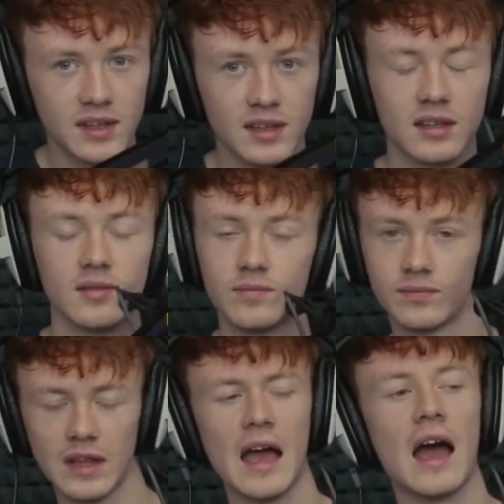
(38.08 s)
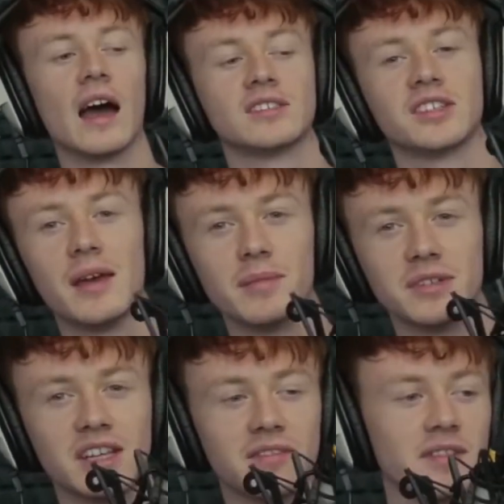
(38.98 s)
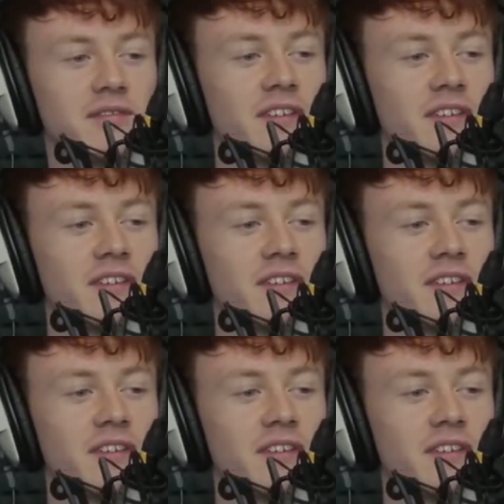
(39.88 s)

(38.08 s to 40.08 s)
ah, I just hit myself in the